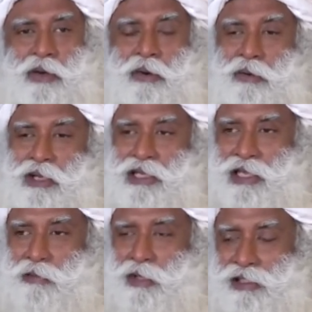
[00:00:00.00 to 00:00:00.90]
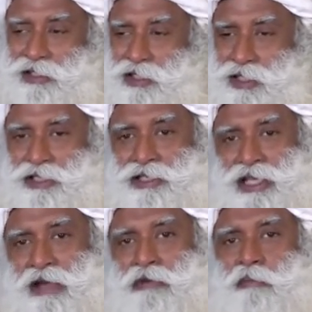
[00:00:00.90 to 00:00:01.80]
only chemical
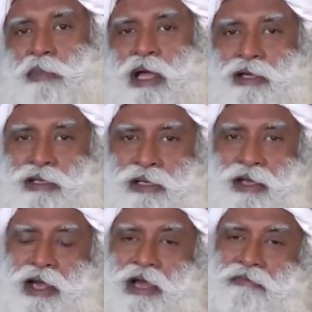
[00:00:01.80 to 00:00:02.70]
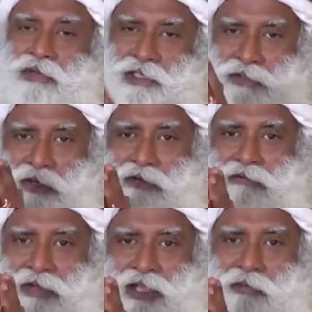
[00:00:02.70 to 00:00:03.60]
structures have impact, I'm very sorry
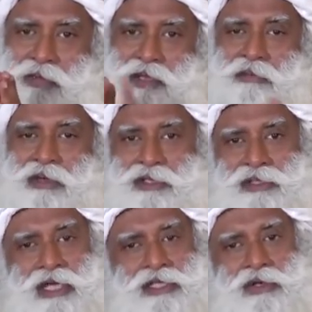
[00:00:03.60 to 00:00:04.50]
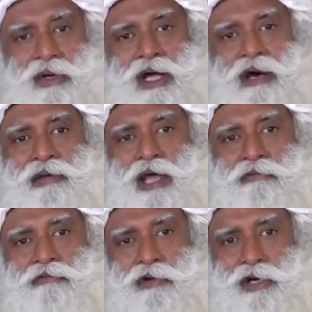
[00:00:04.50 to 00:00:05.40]
for them because that's not how
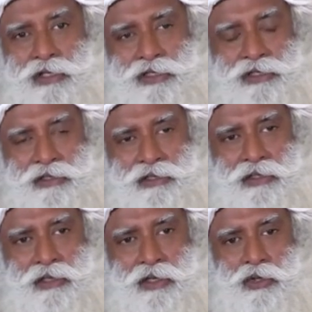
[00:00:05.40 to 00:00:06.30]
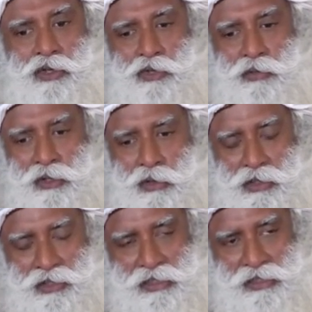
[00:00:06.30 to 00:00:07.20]
life works. Human
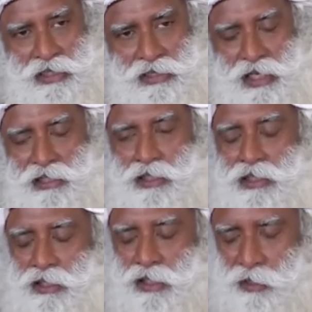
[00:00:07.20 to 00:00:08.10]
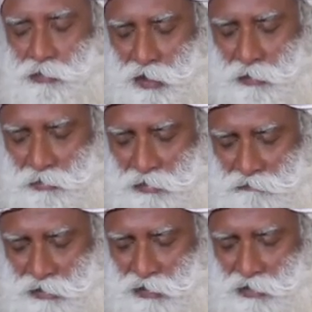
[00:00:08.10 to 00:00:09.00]
consciousness has a deep and
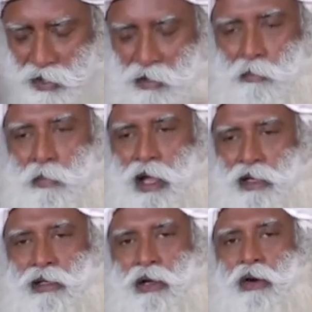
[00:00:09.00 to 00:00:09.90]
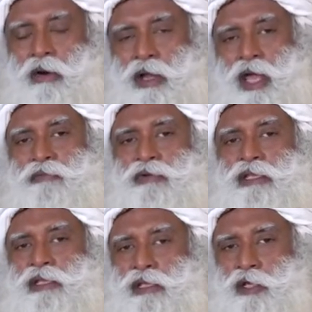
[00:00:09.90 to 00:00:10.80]
profound impact on
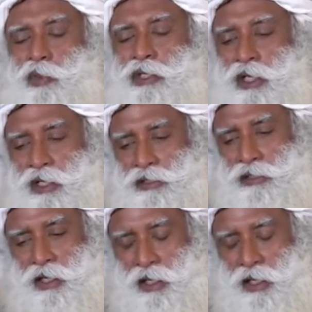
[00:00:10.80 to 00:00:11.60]
everything that we touch,